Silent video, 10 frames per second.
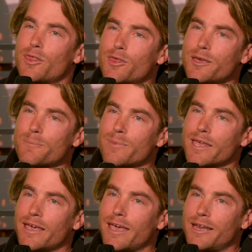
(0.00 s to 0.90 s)
I think
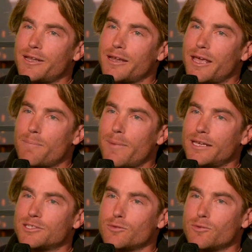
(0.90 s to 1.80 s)
it
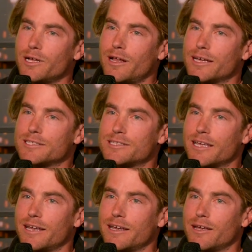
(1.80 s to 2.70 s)
makes you realise
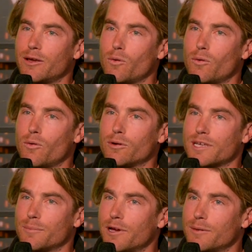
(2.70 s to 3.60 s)
that
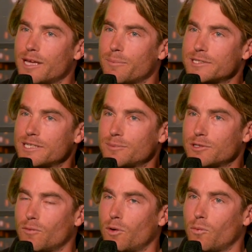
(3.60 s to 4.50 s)
sometimes our
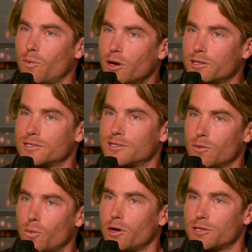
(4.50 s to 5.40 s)
perception of what
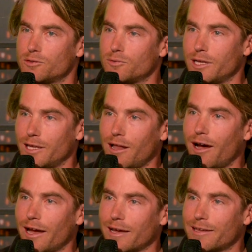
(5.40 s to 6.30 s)
the world is really
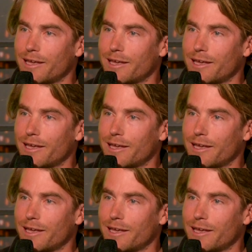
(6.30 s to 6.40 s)
like